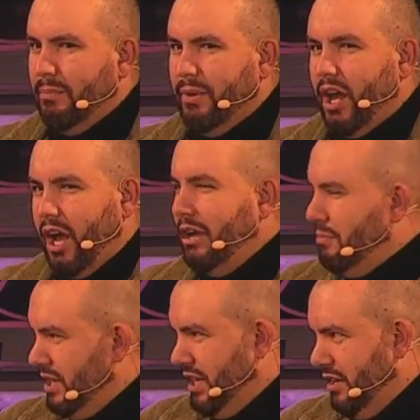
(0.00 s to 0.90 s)
But I
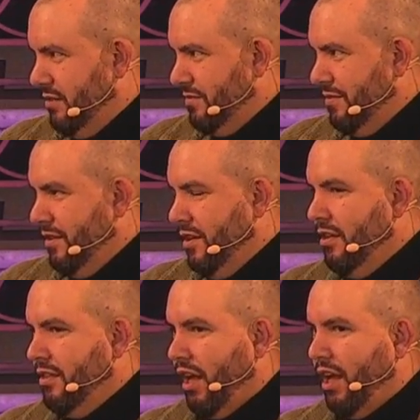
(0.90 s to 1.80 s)
believe
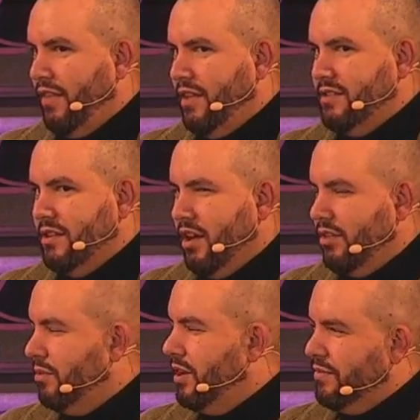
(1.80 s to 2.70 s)
that there's
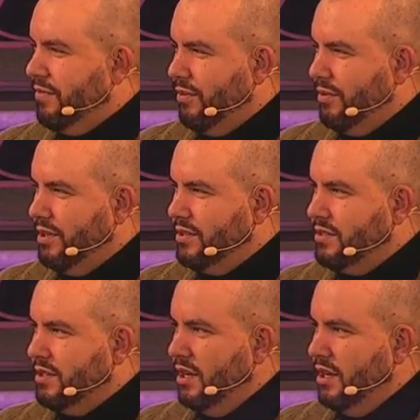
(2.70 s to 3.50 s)
another way forward